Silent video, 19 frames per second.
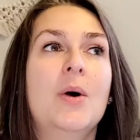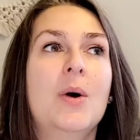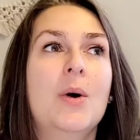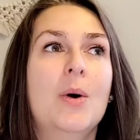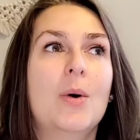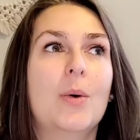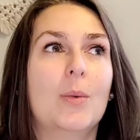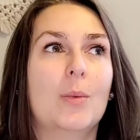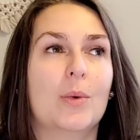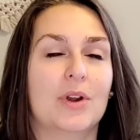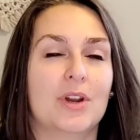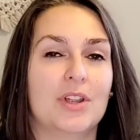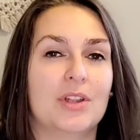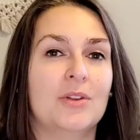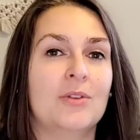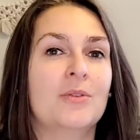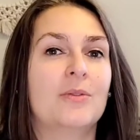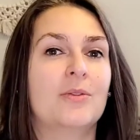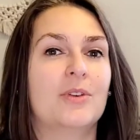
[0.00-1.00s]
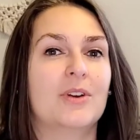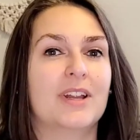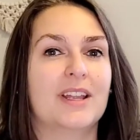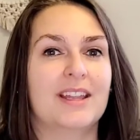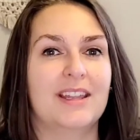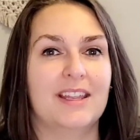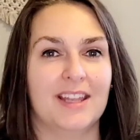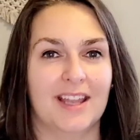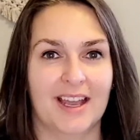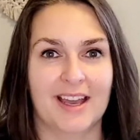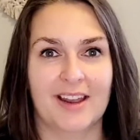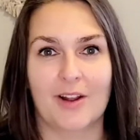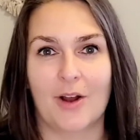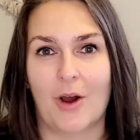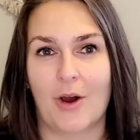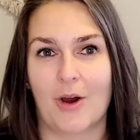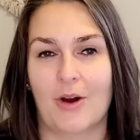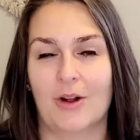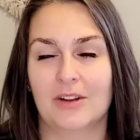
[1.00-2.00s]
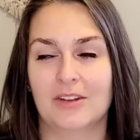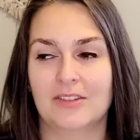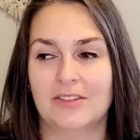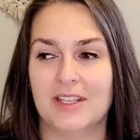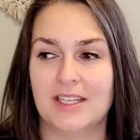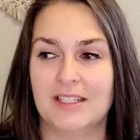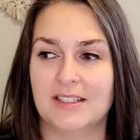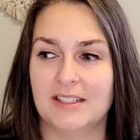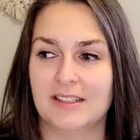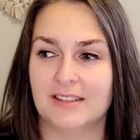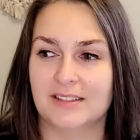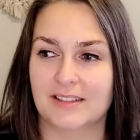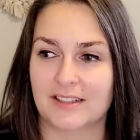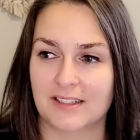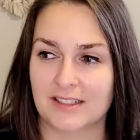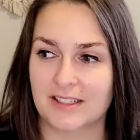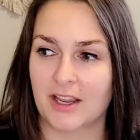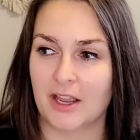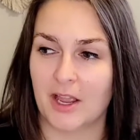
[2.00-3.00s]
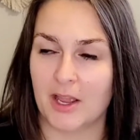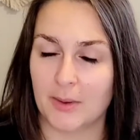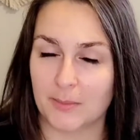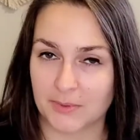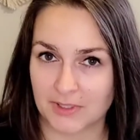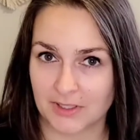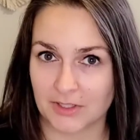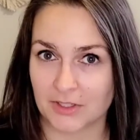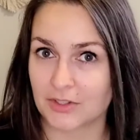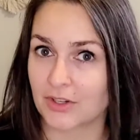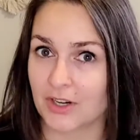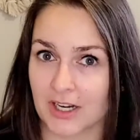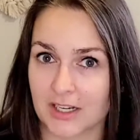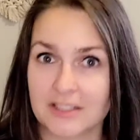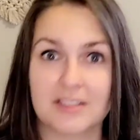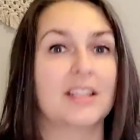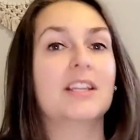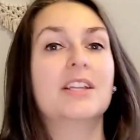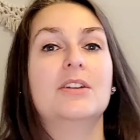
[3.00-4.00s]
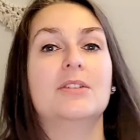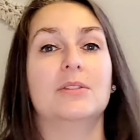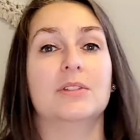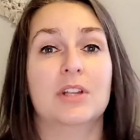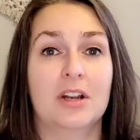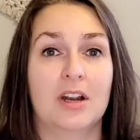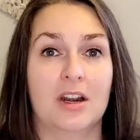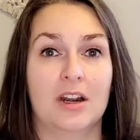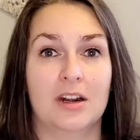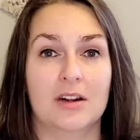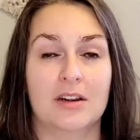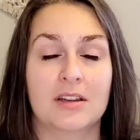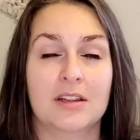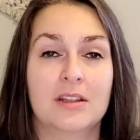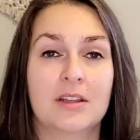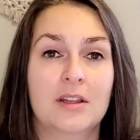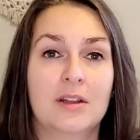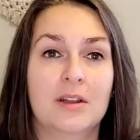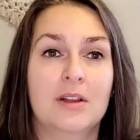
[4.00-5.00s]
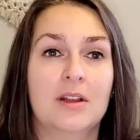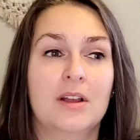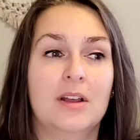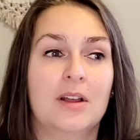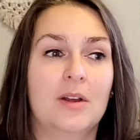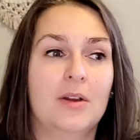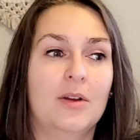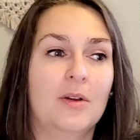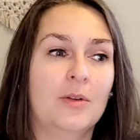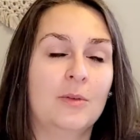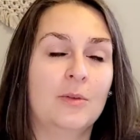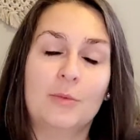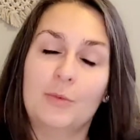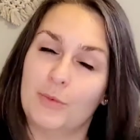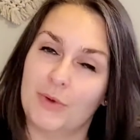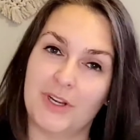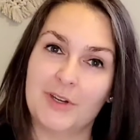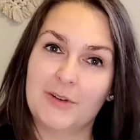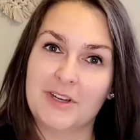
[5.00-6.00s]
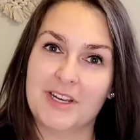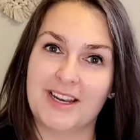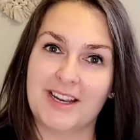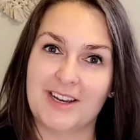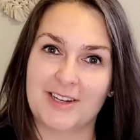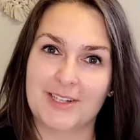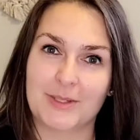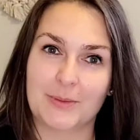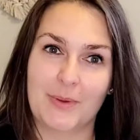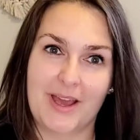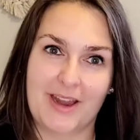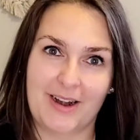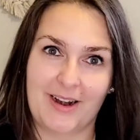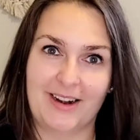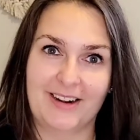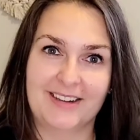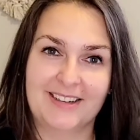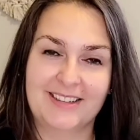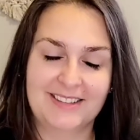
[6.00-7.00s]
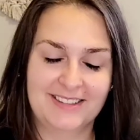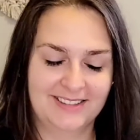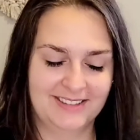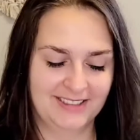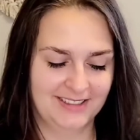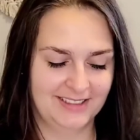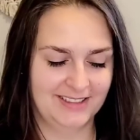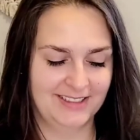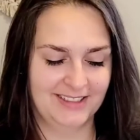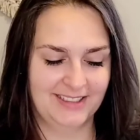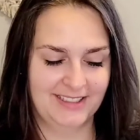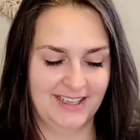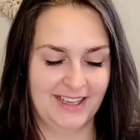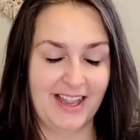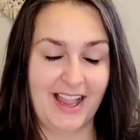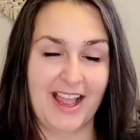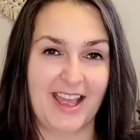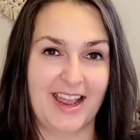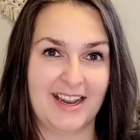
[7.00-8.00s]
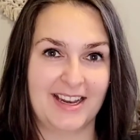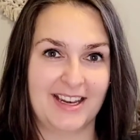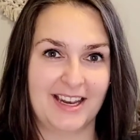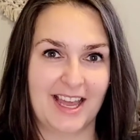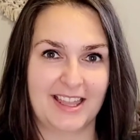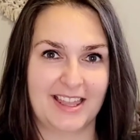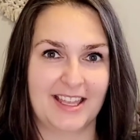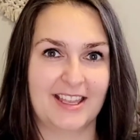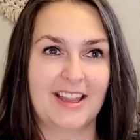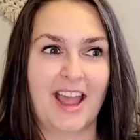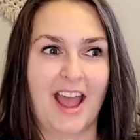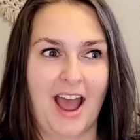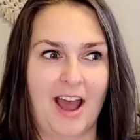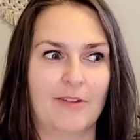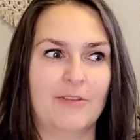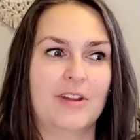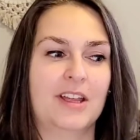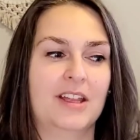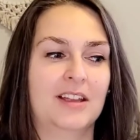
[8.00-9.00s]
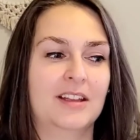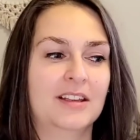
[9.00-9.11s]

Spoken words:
where you forget all of these little tips and tricks that you learn when you're knitting your sweater. And I think having